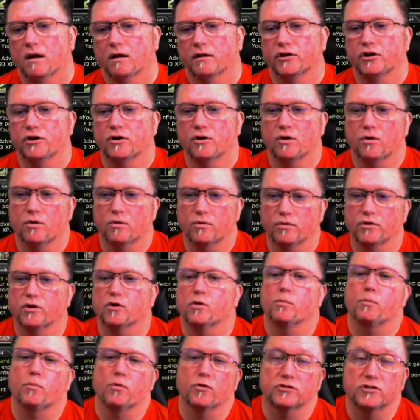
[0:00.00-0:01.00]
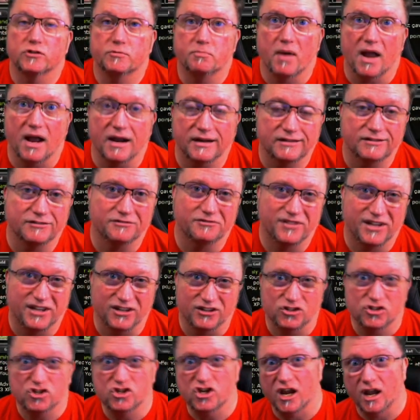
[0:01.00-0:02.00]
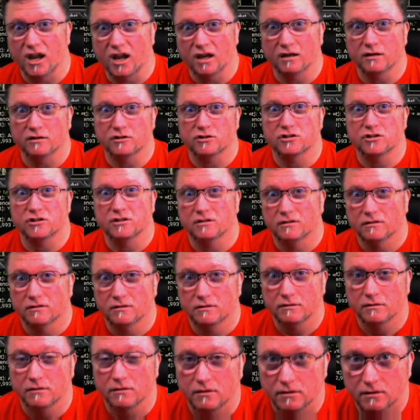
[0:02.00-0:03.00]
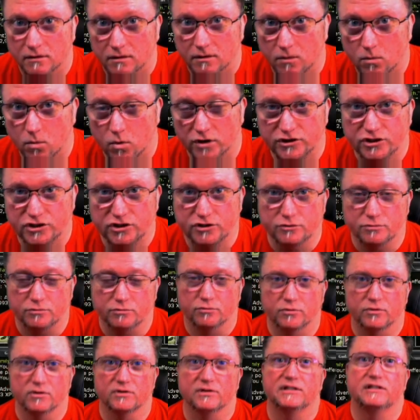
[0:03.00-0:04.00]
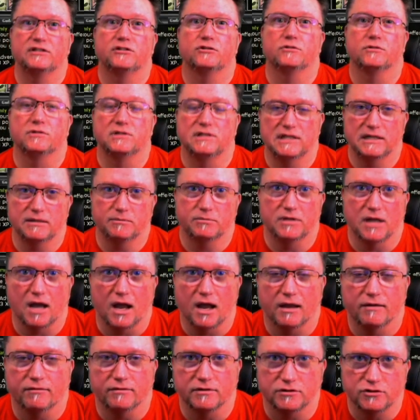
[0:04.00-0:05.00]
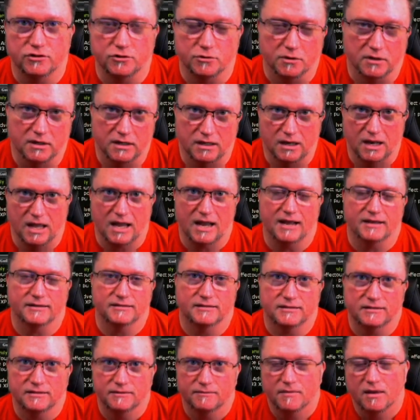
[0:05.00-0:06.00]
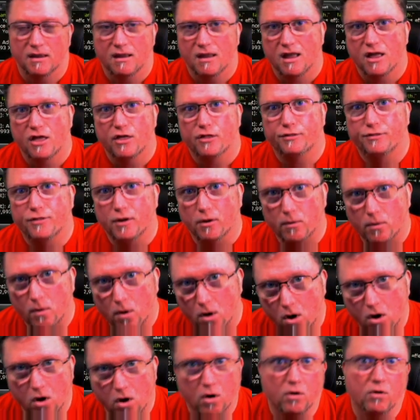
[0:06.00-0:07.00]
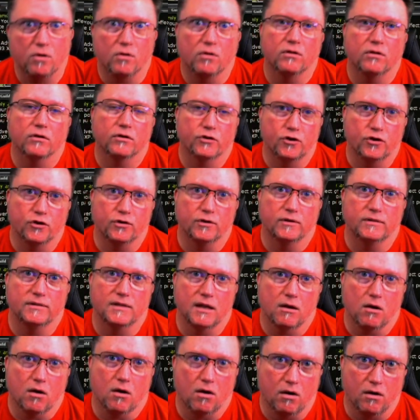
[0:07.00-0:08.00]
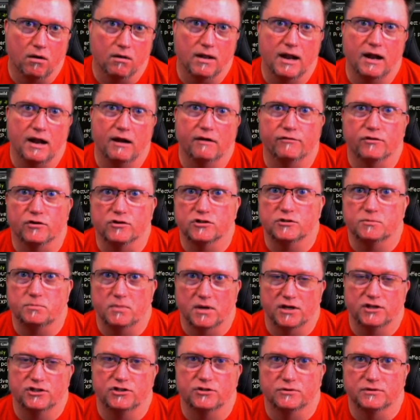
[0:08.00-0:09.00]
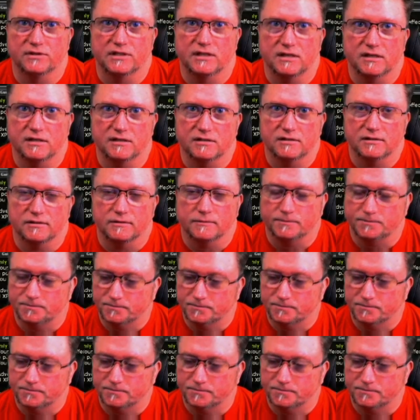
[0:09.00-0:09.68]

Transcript: you know, your perspective can change once you really do deep dive into a class. They're all good. They all have their specialties.